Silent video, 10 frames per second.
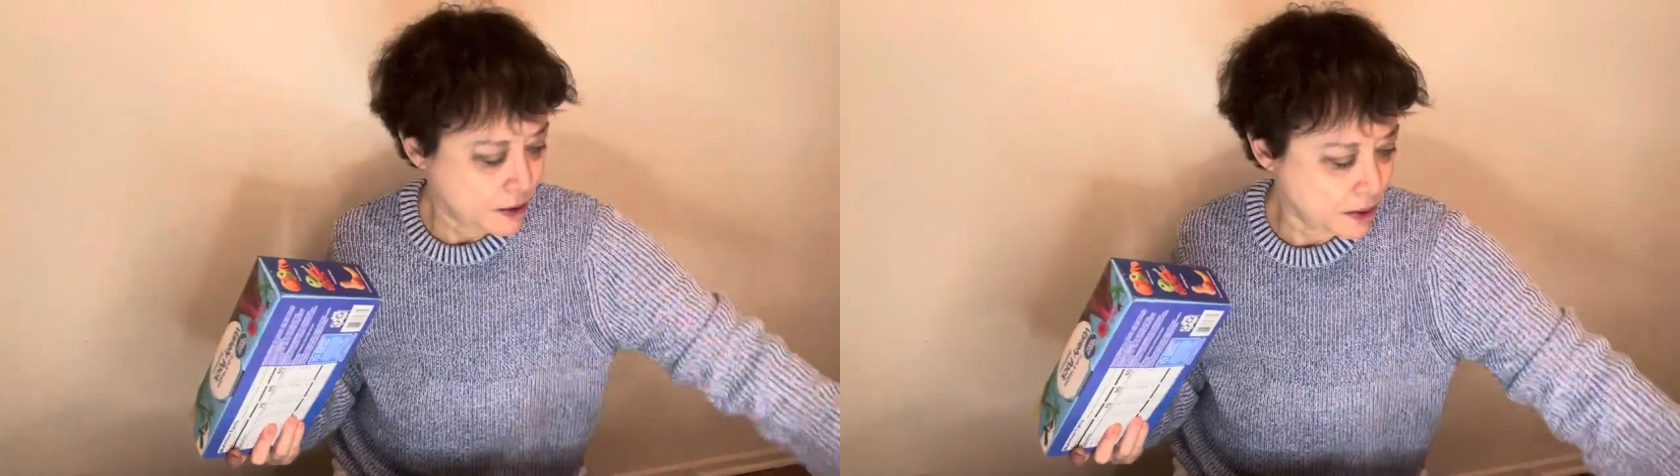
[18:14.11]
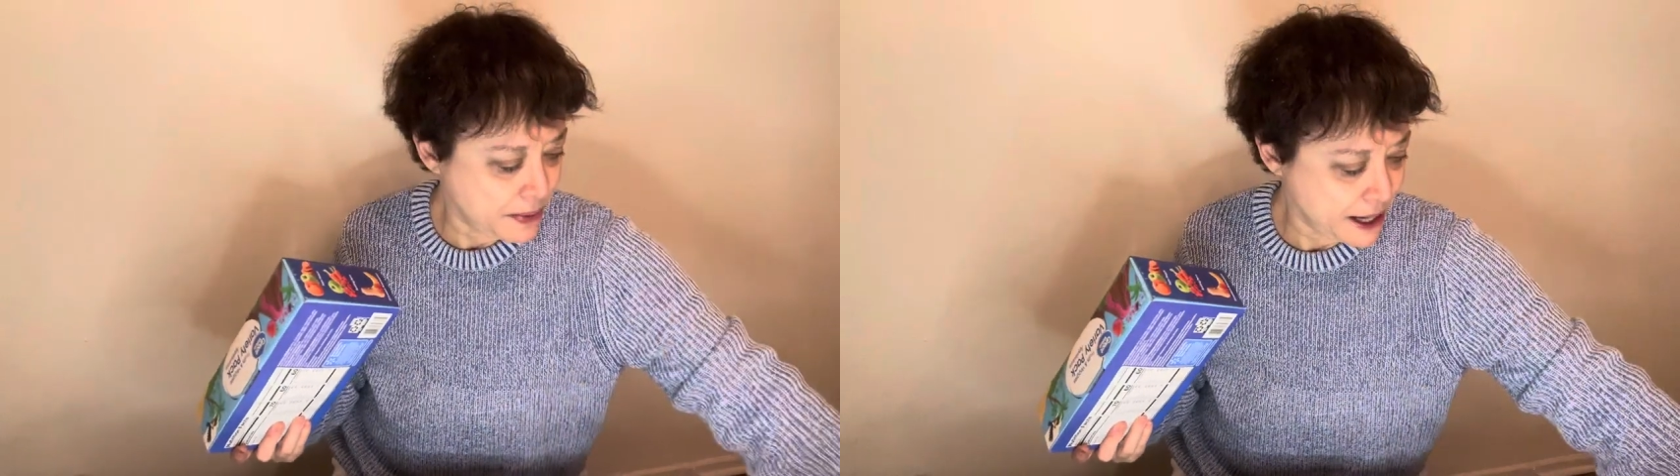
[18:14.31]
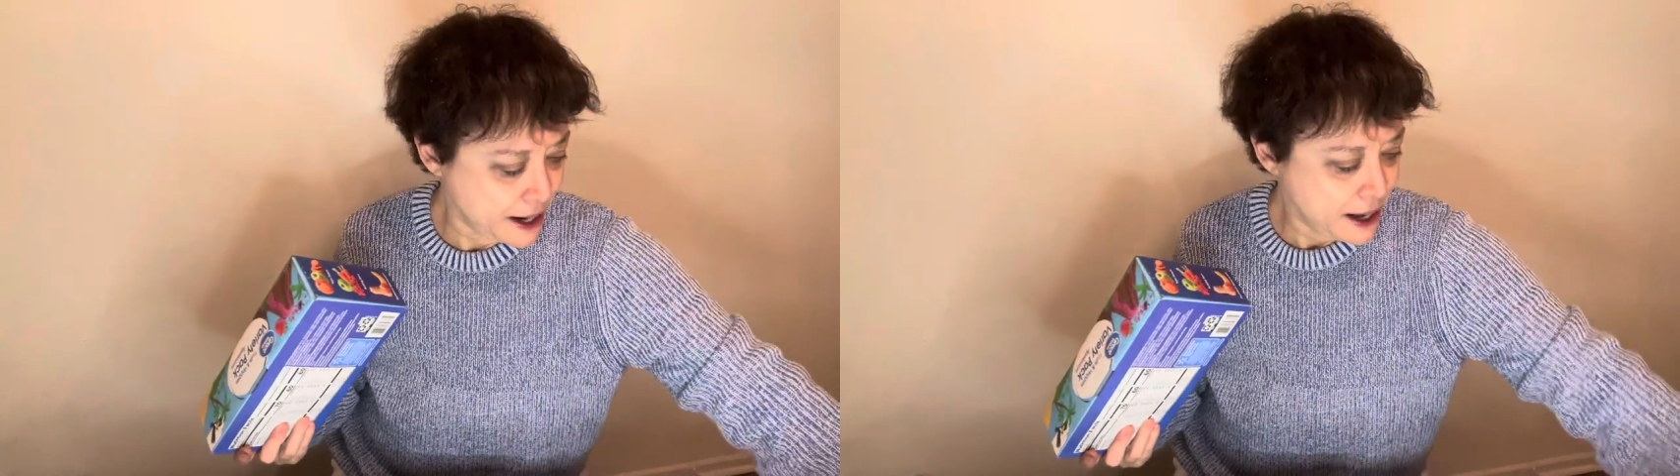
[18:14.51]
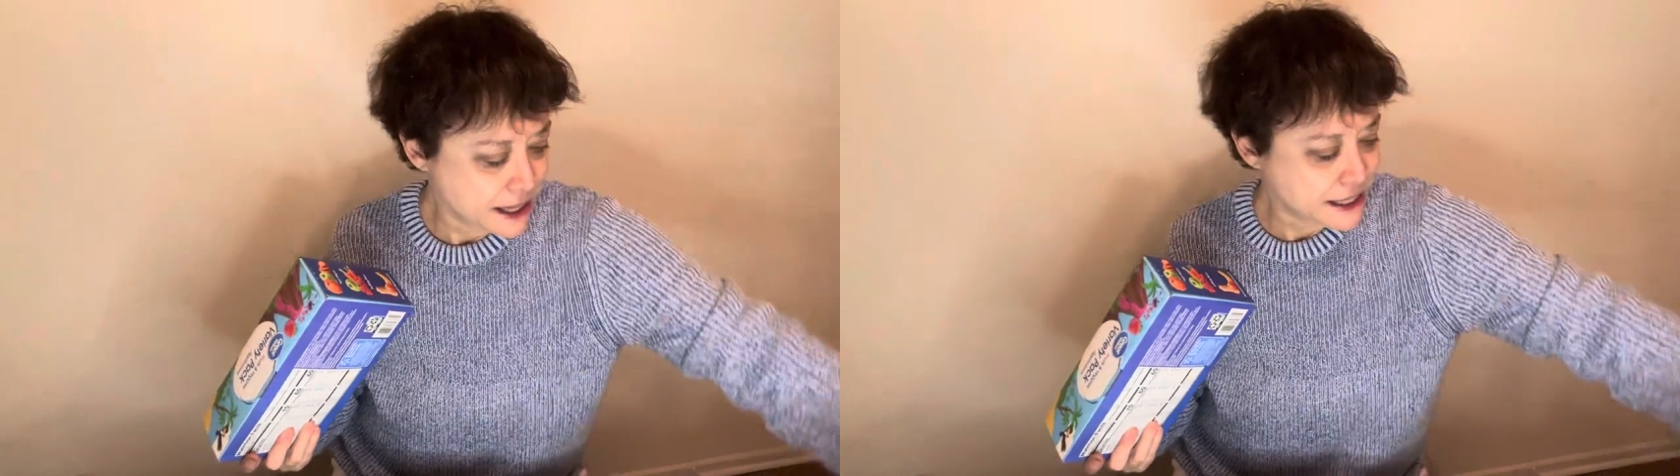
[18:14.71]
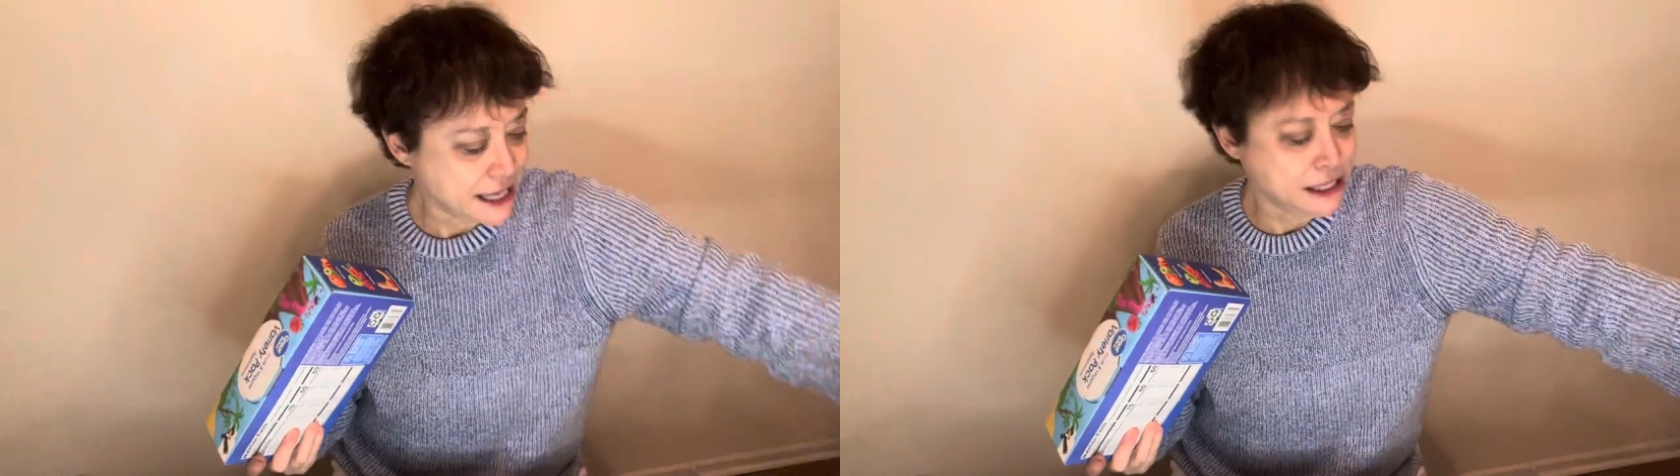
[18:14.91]

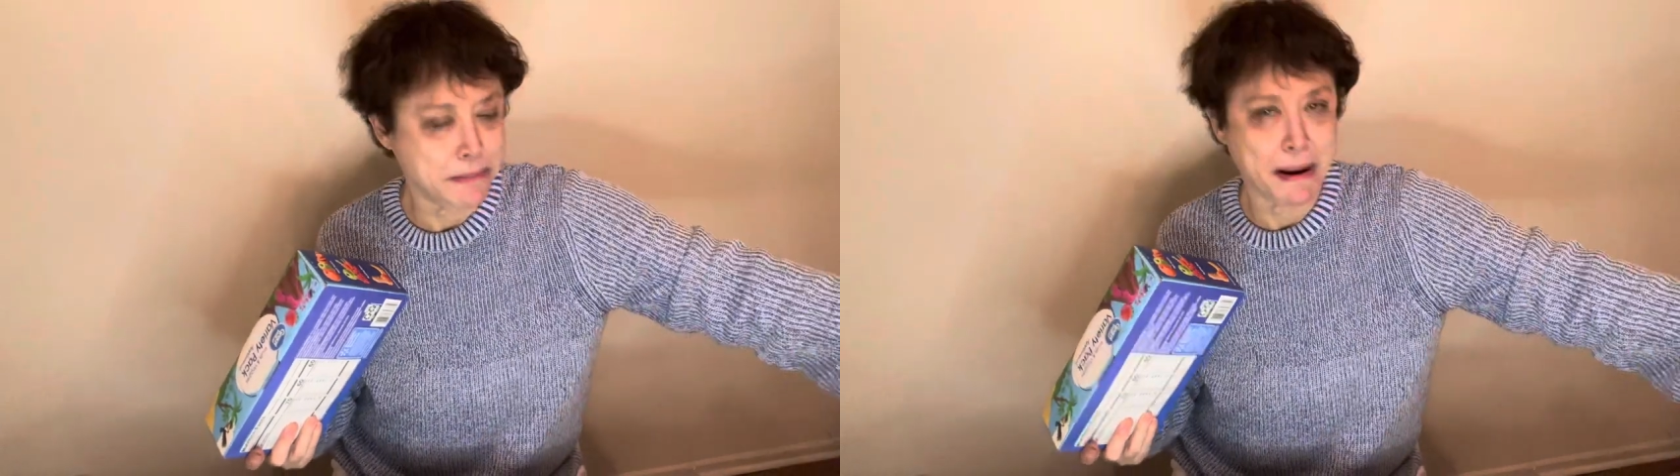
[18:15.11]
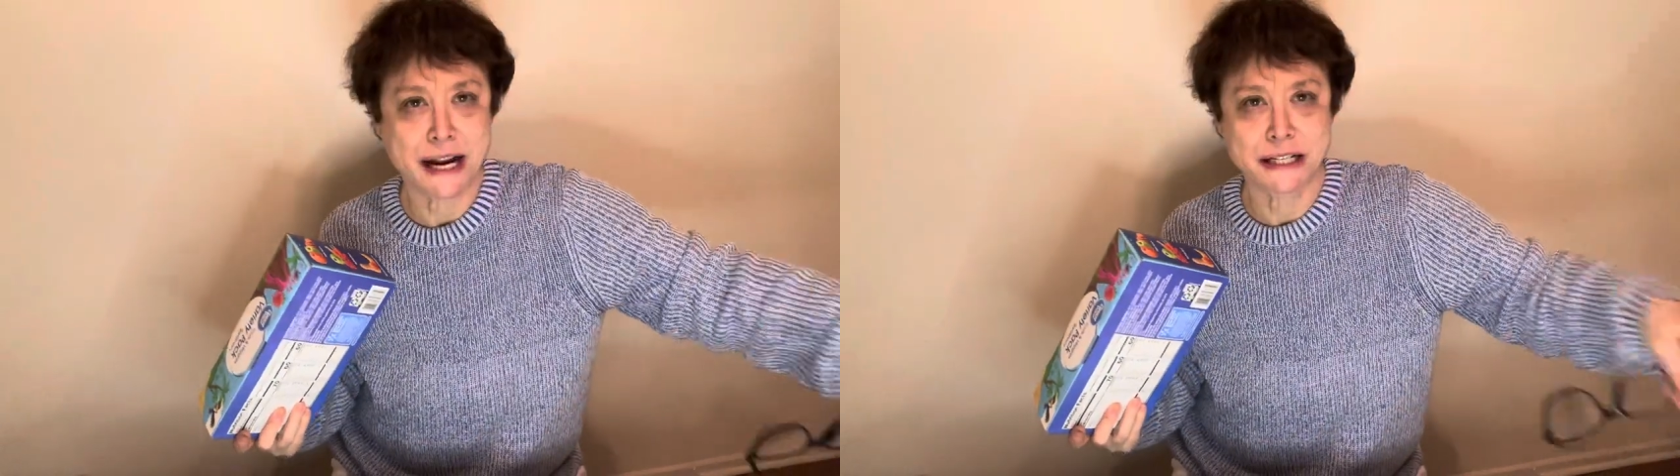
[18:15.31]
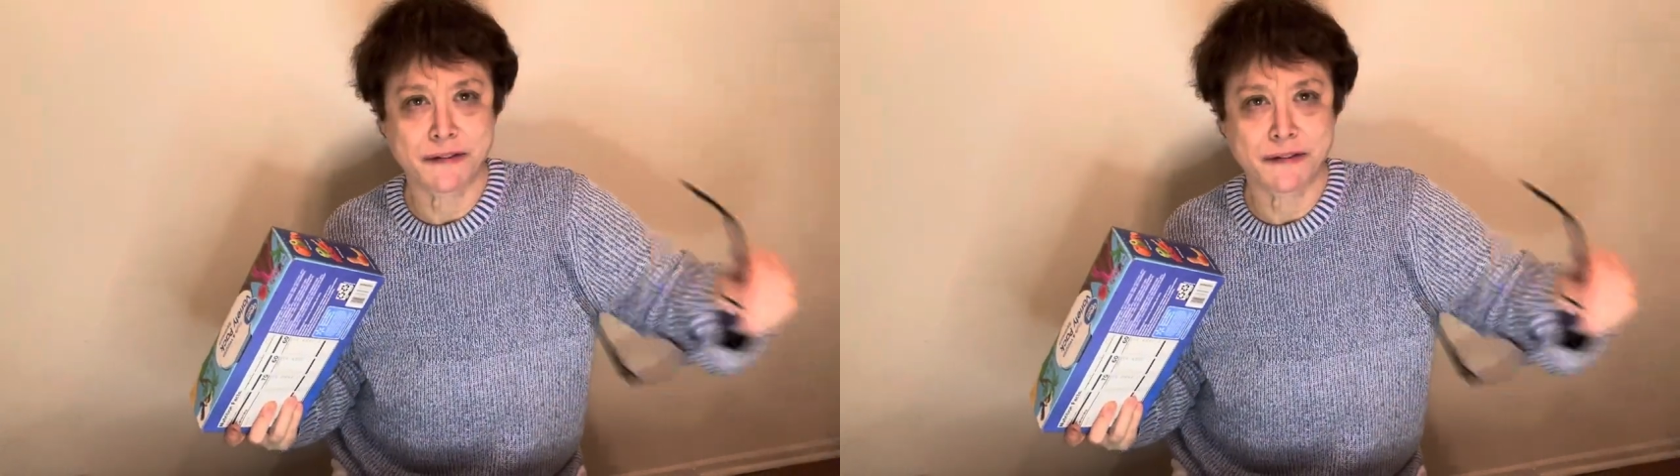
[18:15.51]
Because that's a band